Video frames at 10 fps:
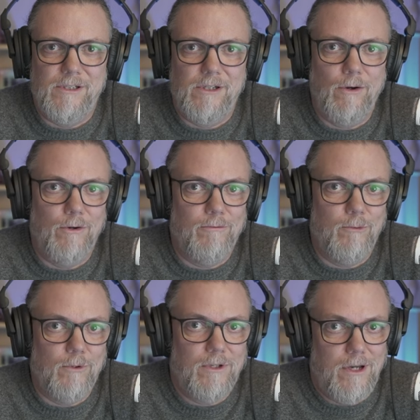
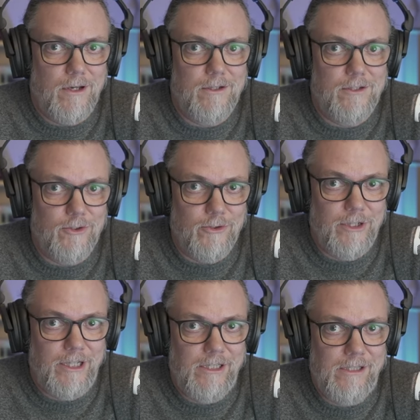carnivore diet
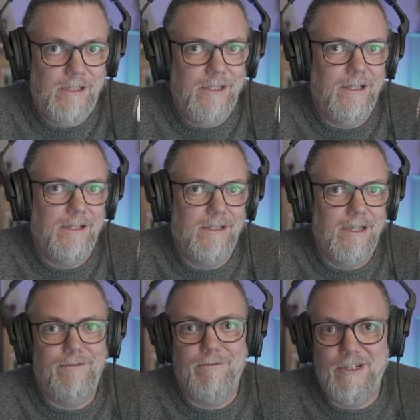journey,
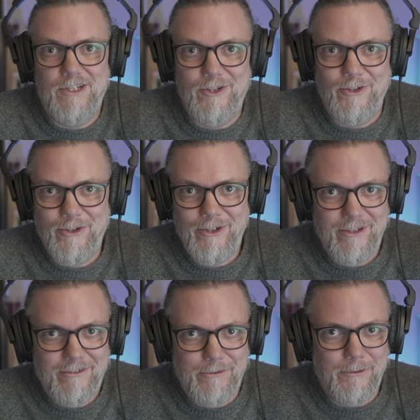adventure,
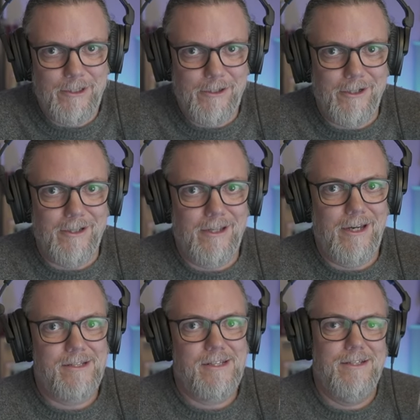if you want to call it
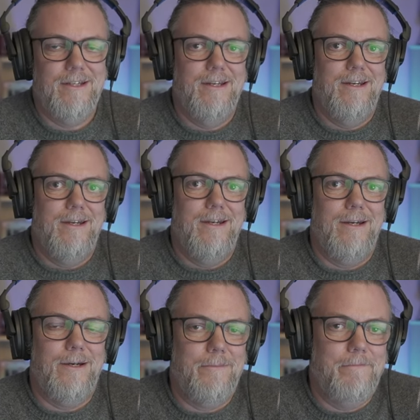that.
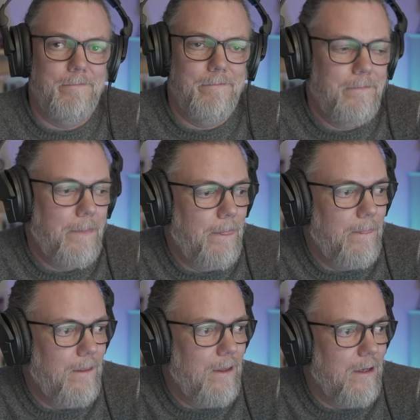Um,
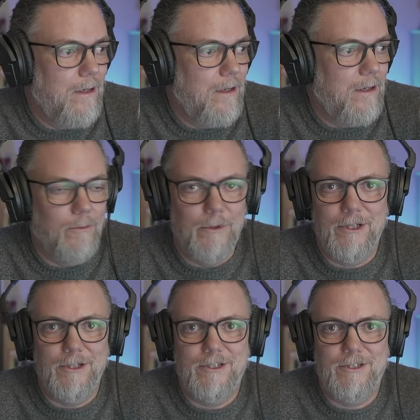in a really
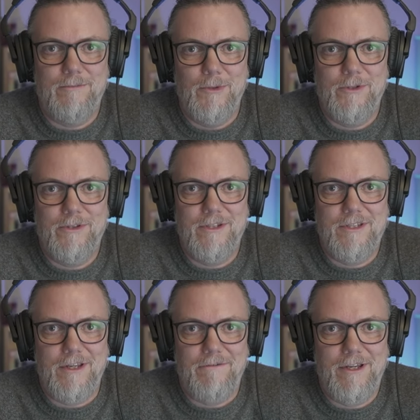good mood this
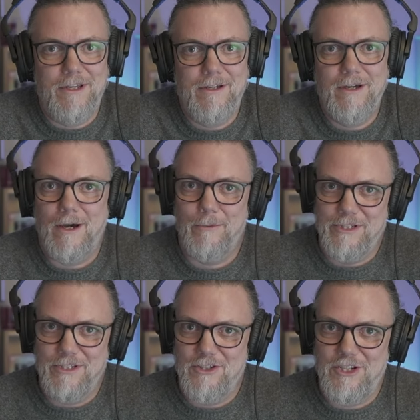evening. I went
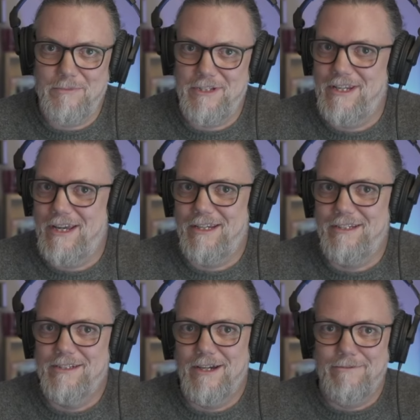to the gym today.
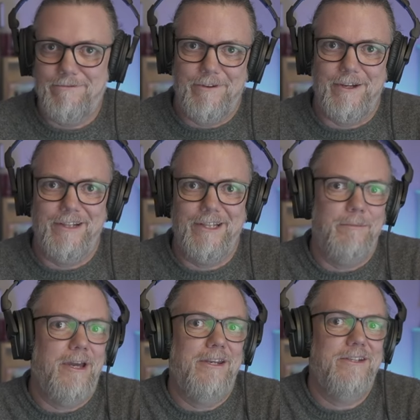I finally
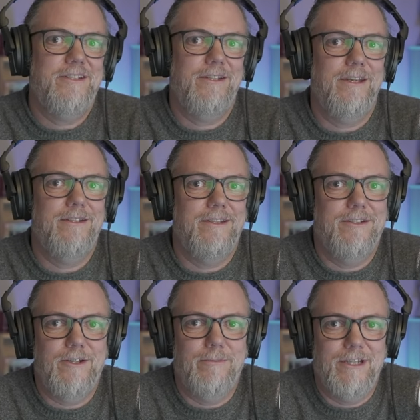managed to get to the
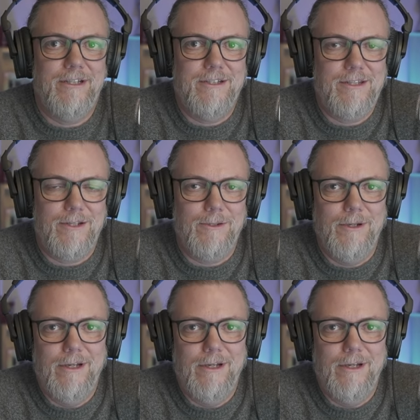gym again. So